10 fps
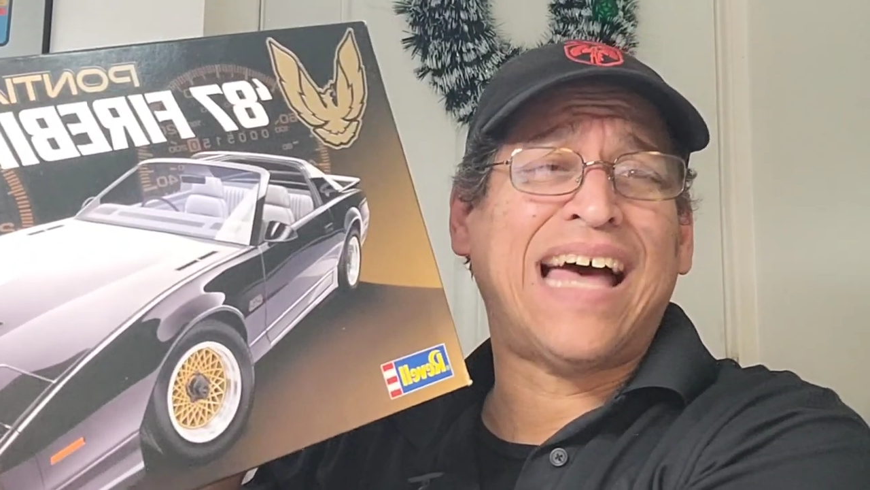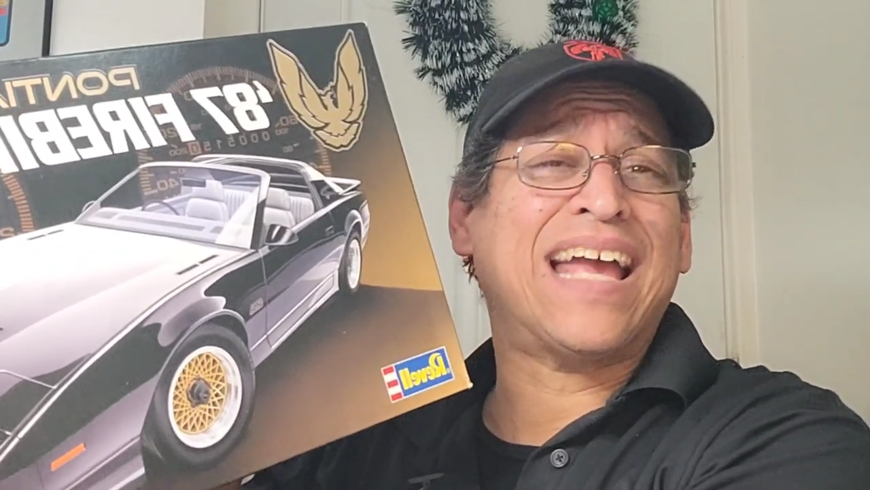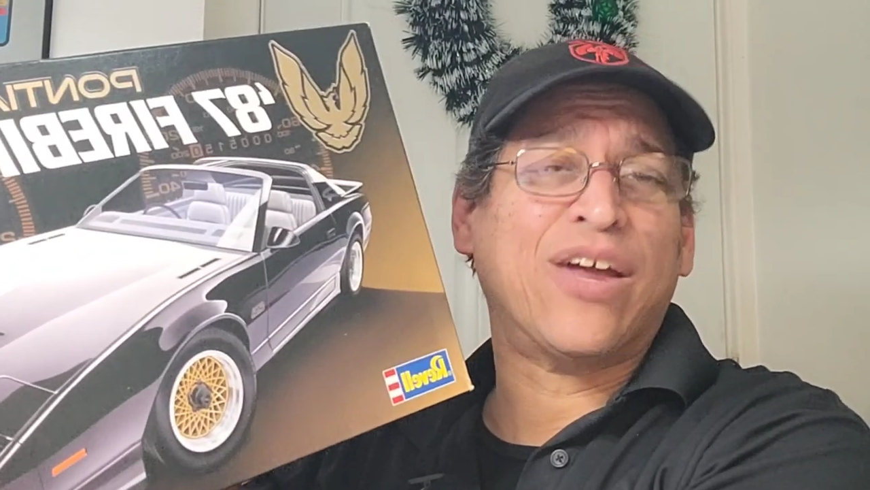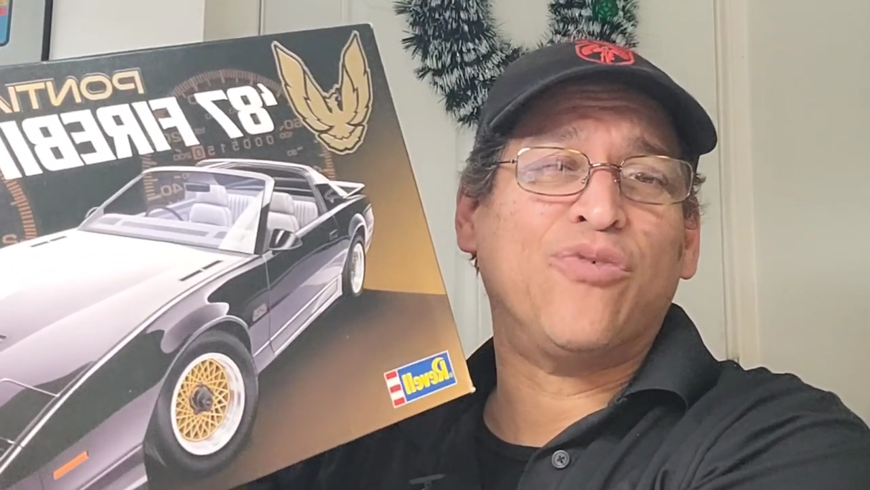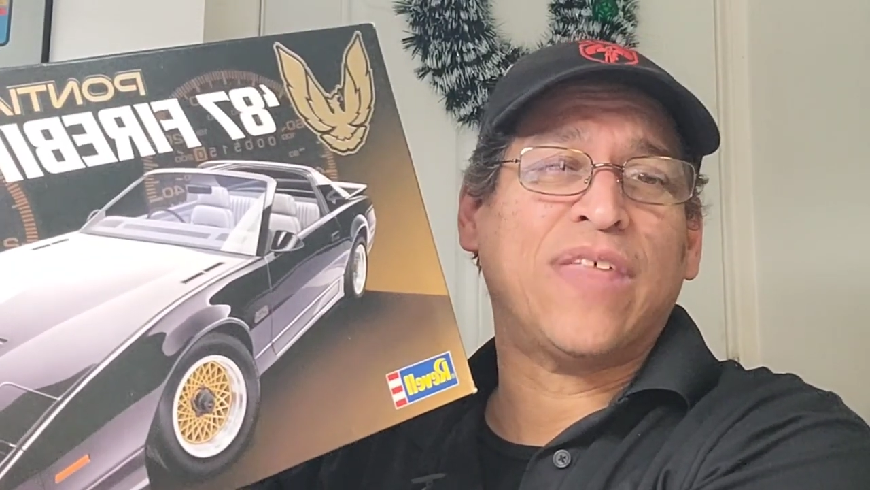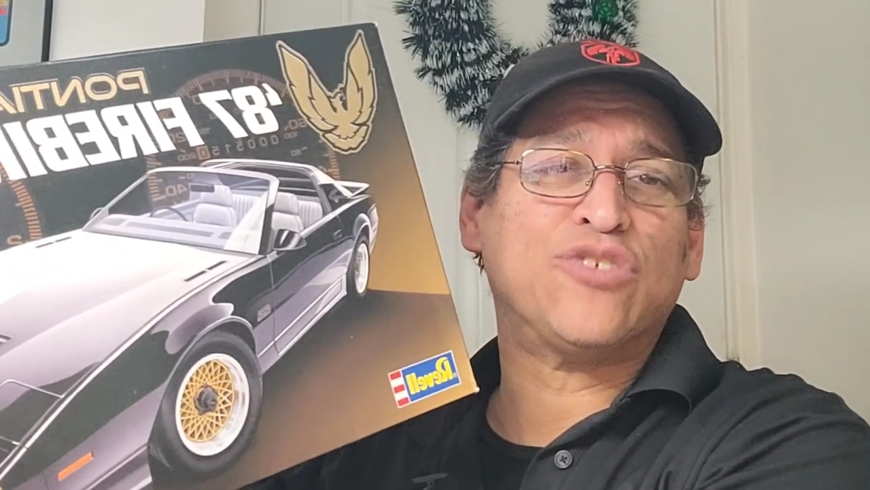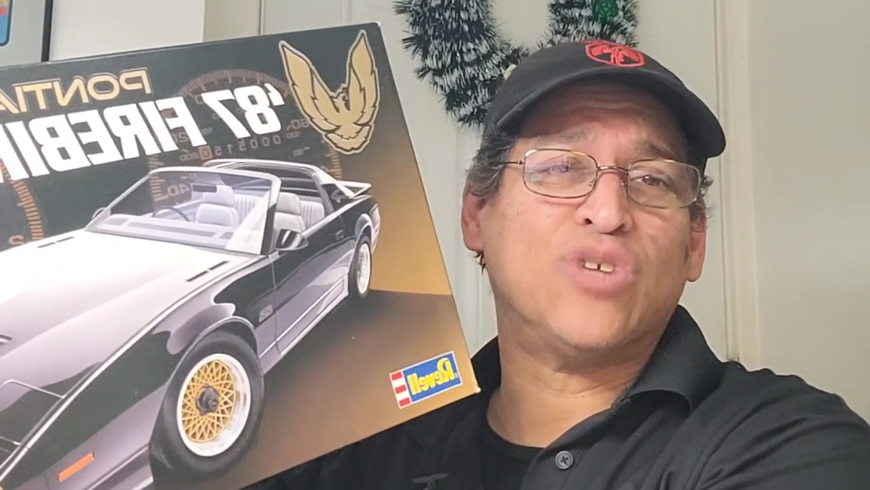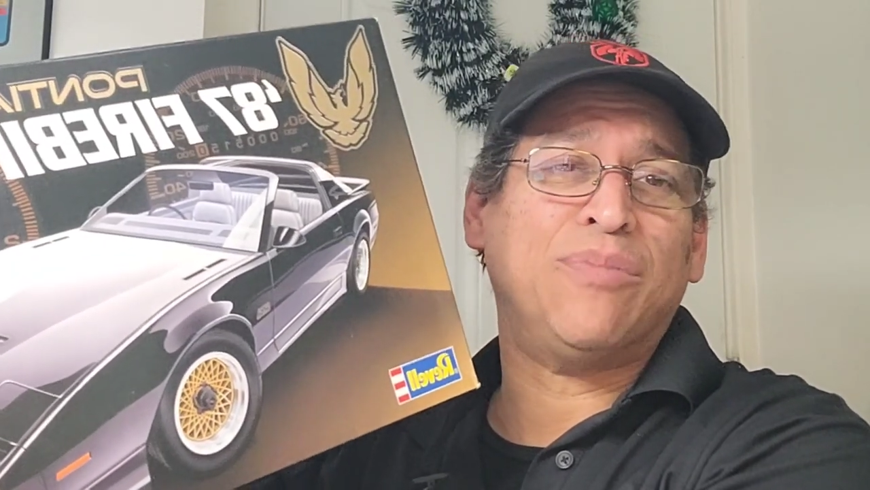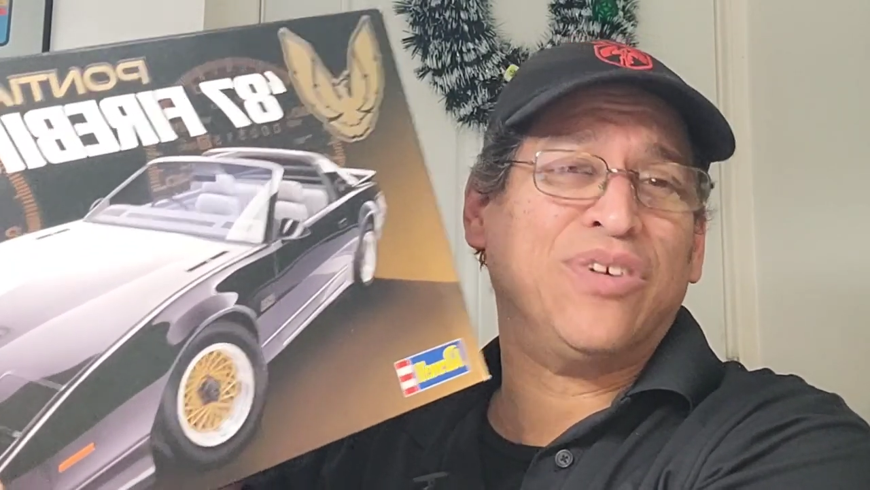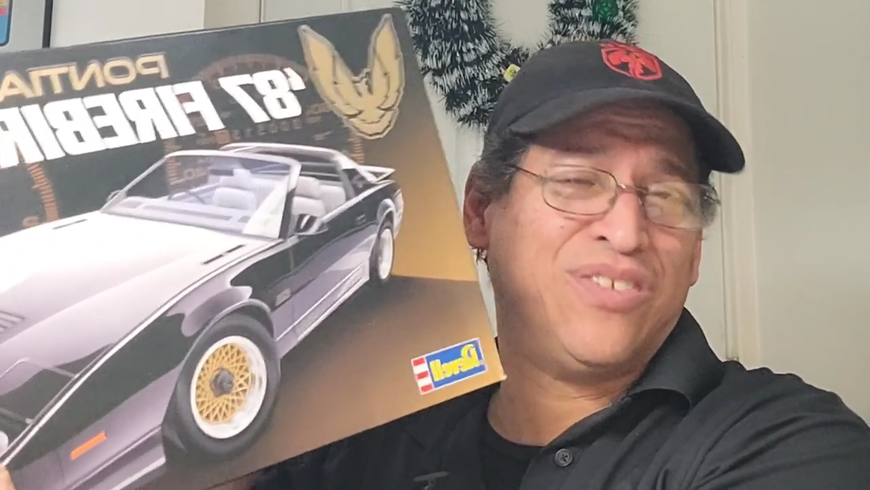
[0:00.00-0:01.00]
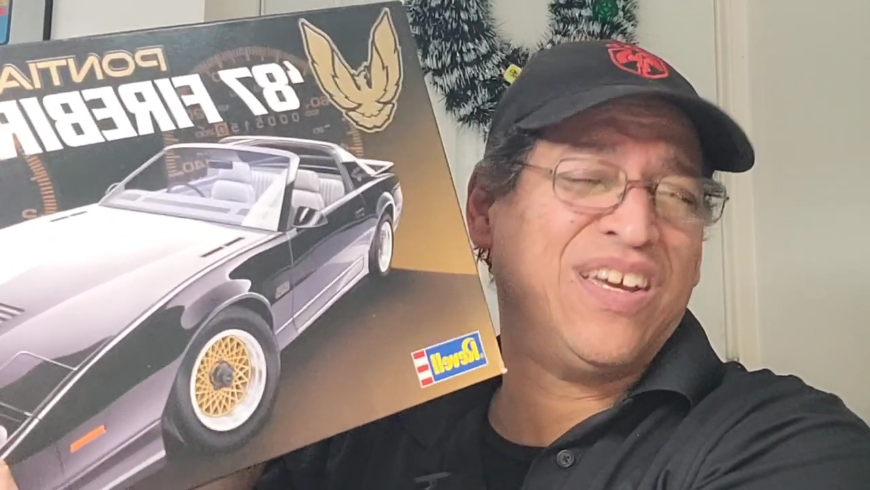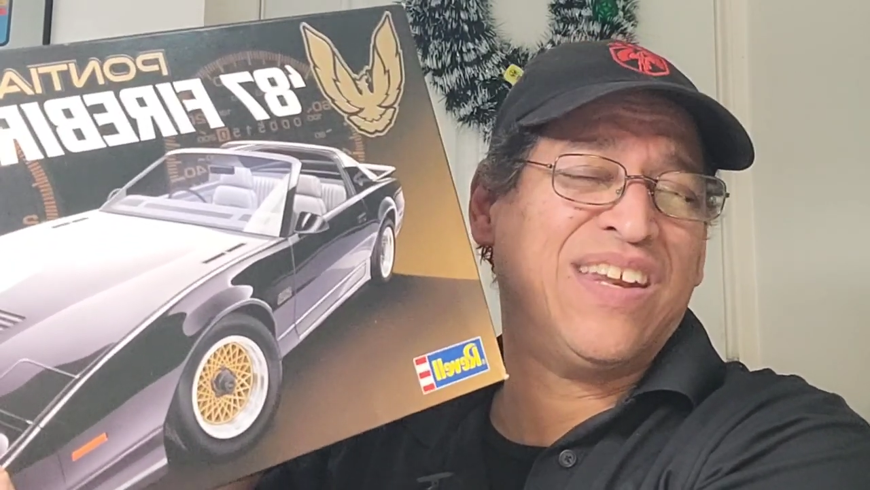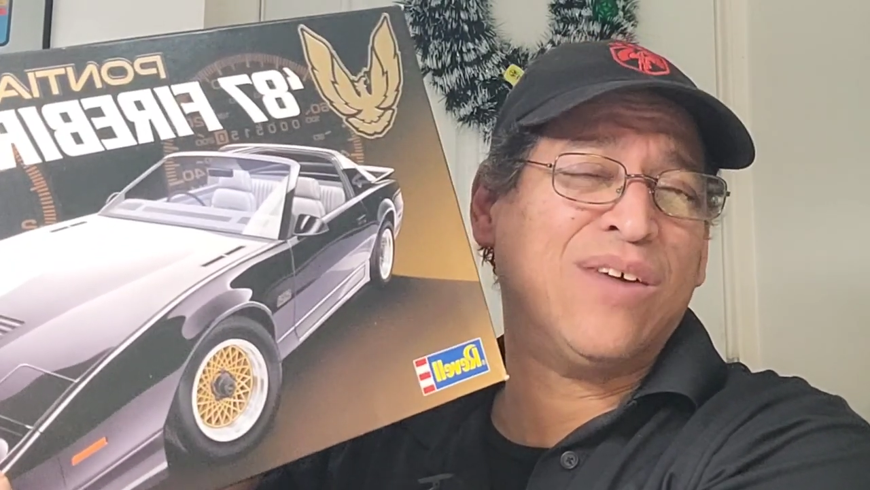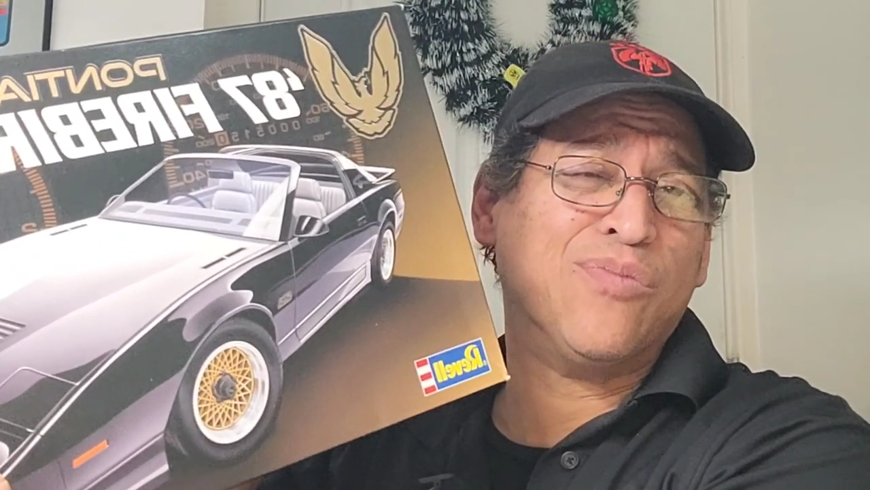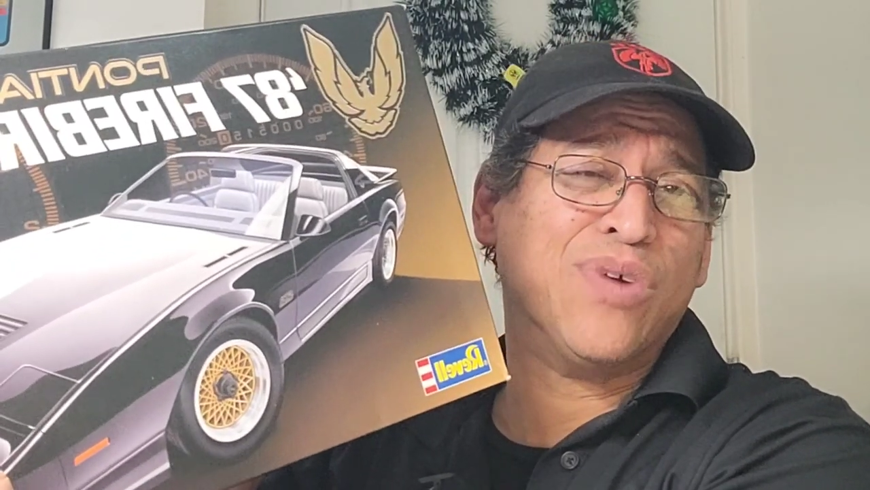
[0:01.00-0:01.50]
I got over that trauma
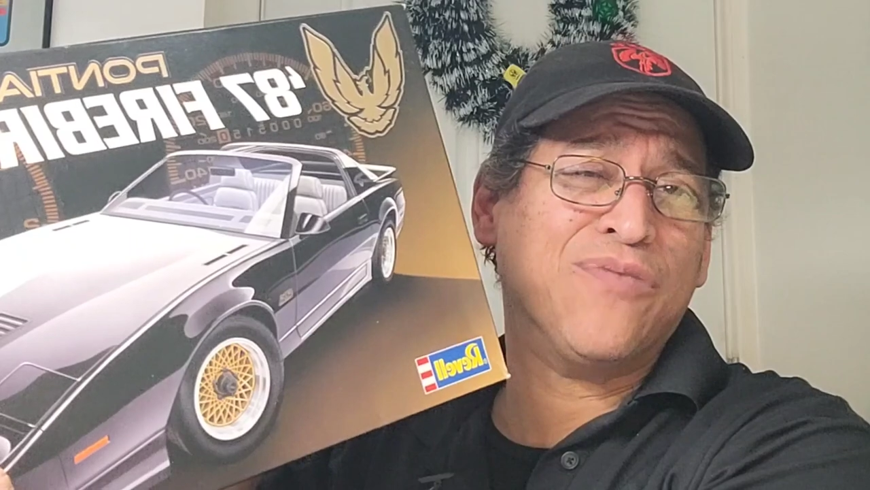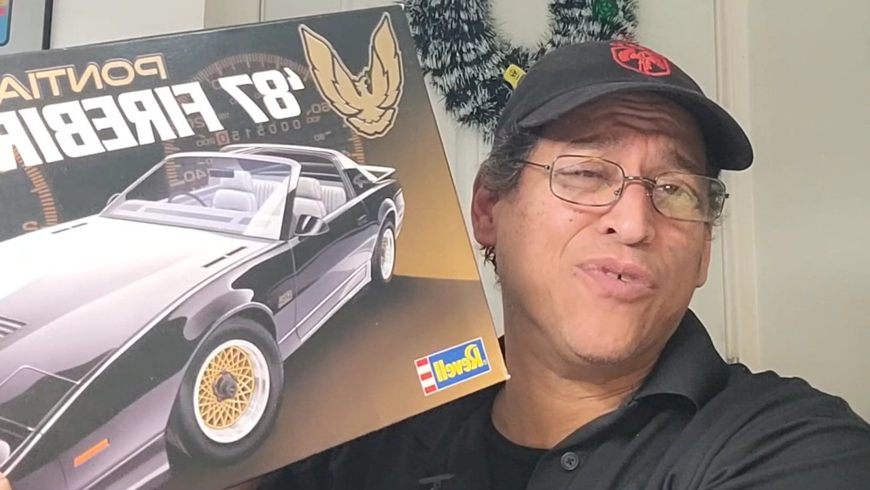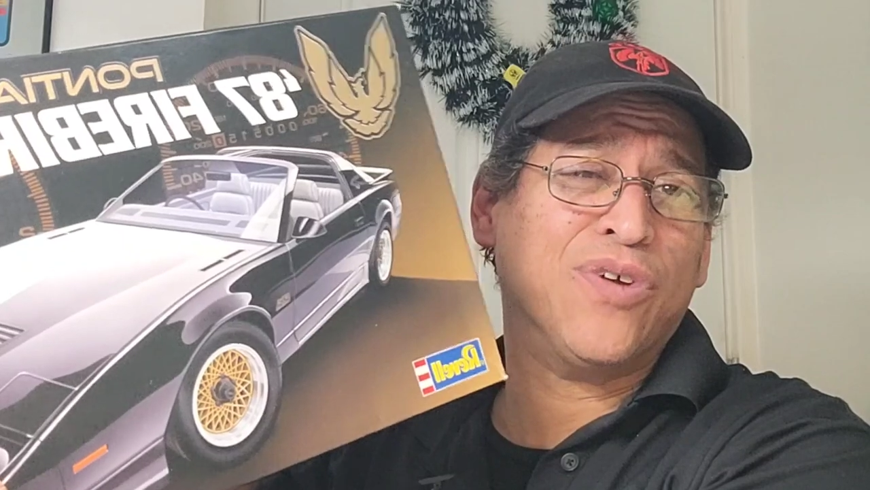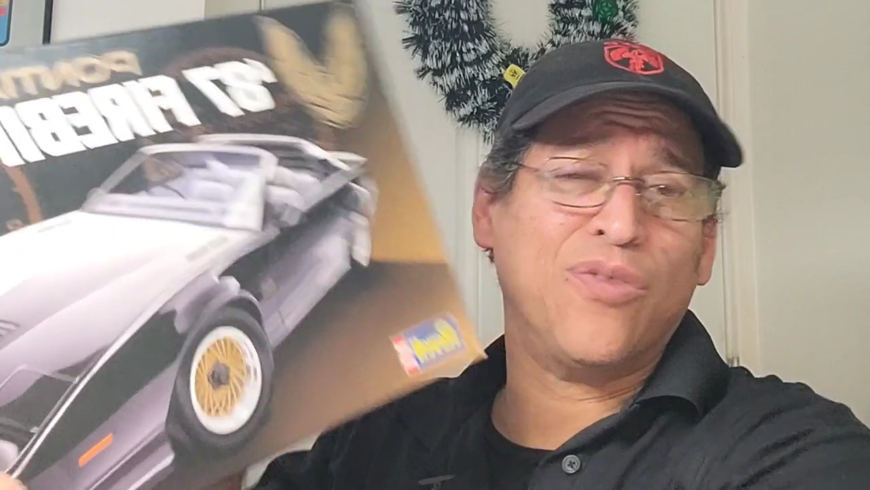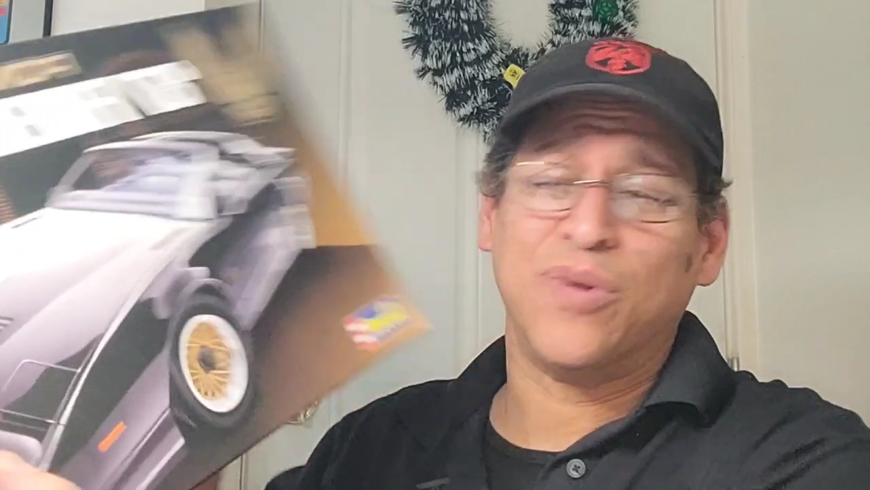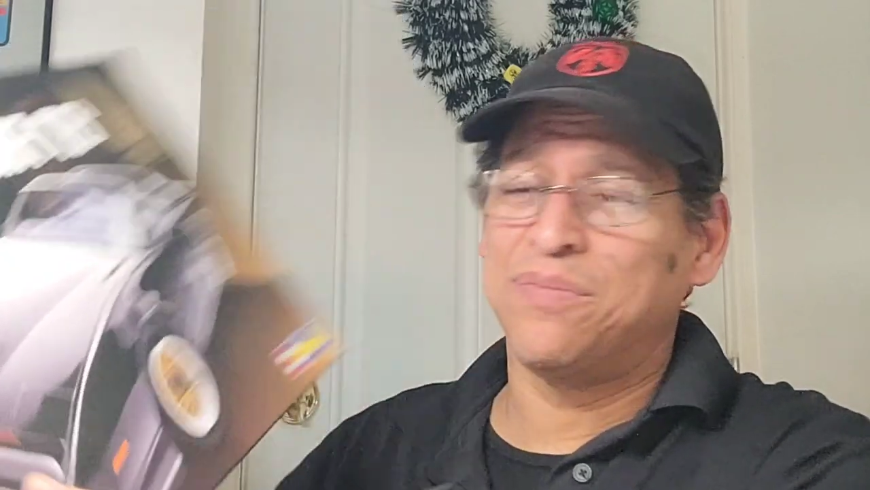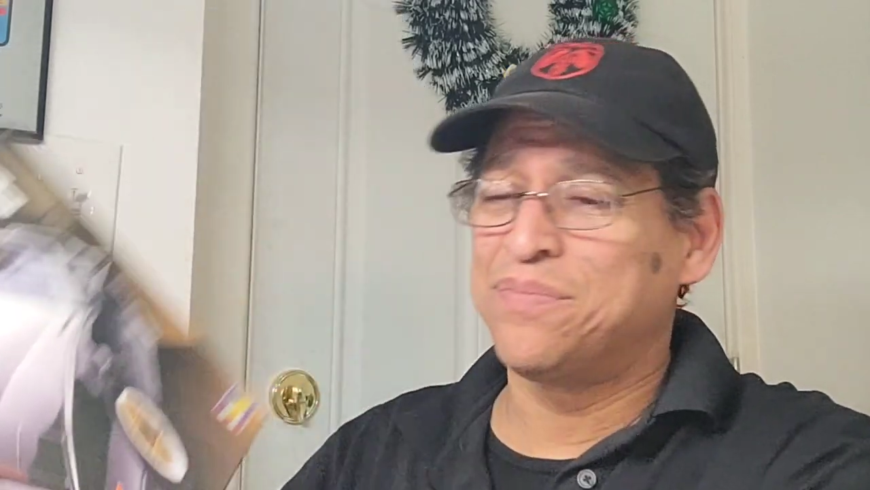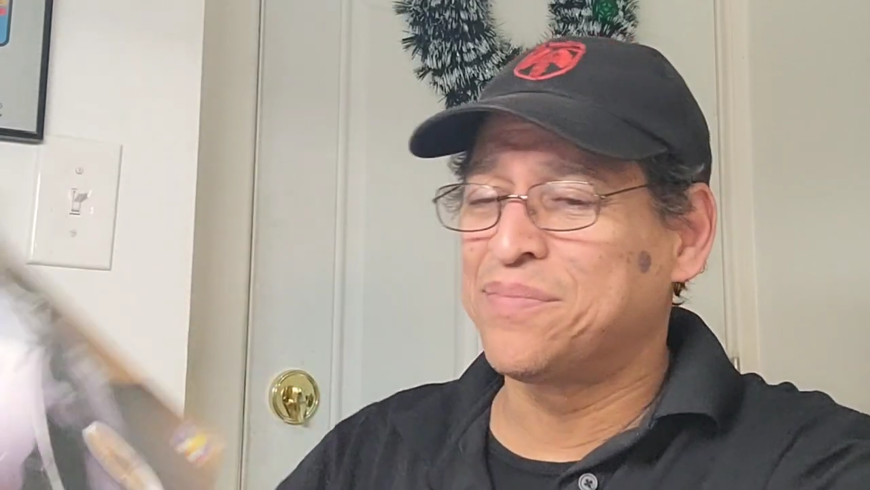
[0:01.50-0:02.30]
and now I'm ready for another one.